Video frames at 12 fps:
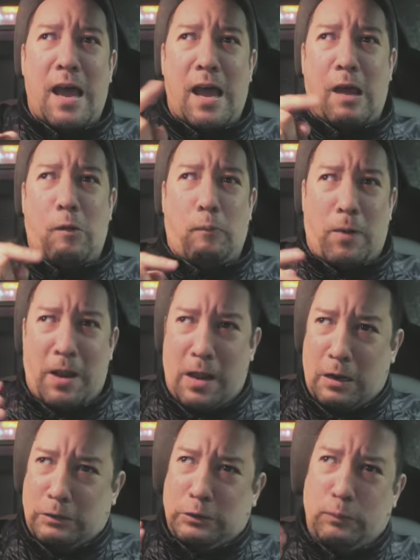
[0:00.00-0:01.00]
out by
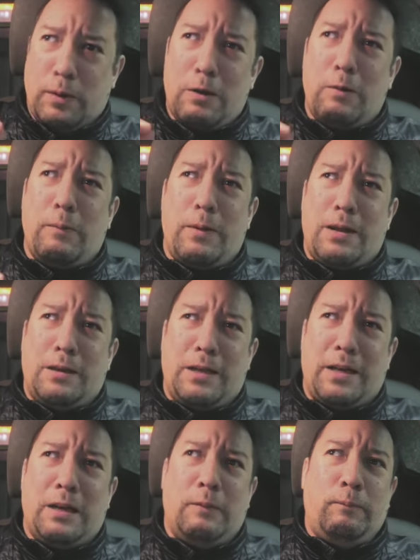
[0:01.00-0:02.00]

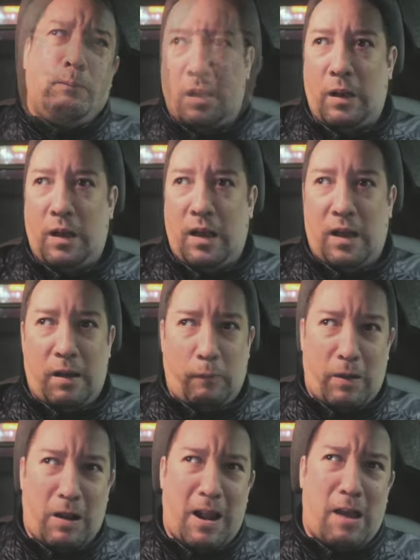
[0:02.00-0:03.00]
experimenting
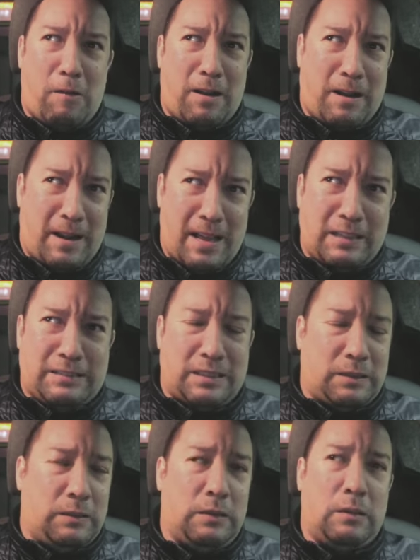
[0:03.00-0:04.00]
about how to
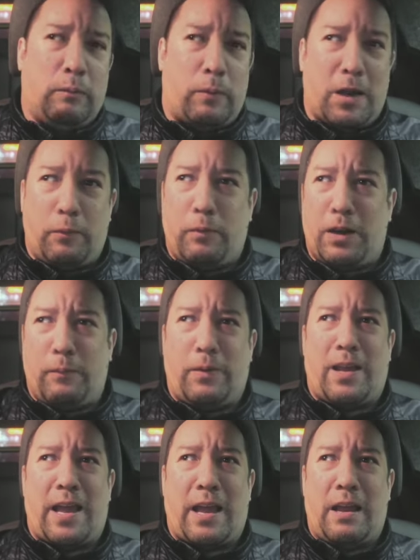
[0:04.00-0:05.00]
lessen my
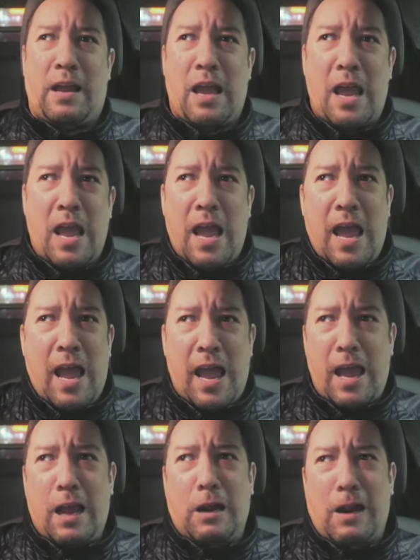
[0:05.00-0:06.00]
PPA.
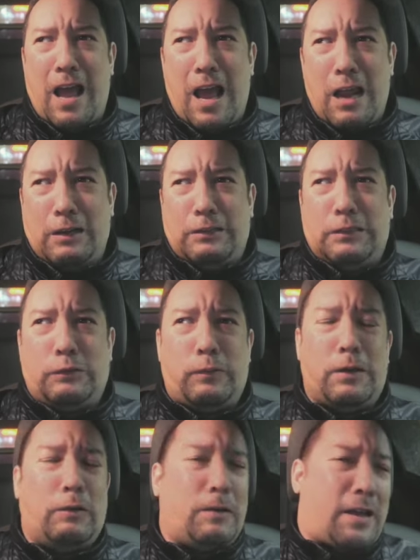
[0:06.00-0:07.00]
And I just
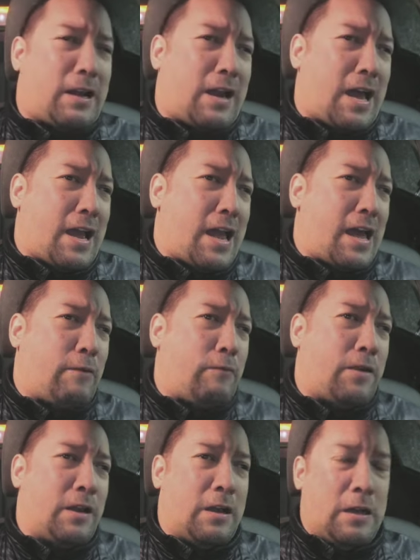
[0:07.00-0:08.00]
feel like I have
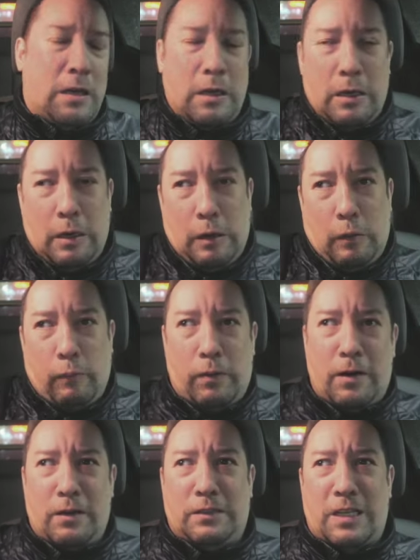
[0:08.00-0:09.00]
to
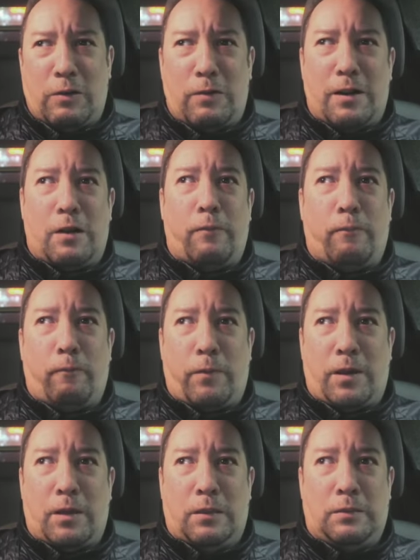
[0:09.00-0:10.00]
put this out there
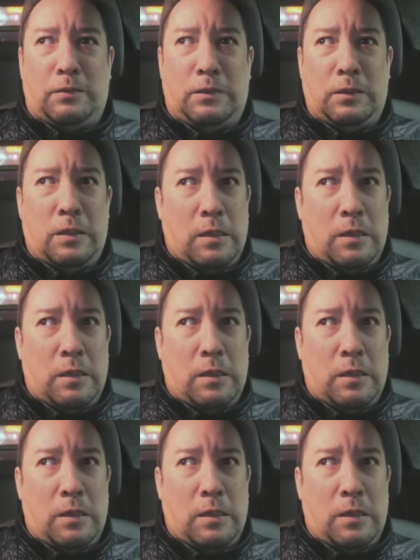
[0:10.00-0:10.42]
because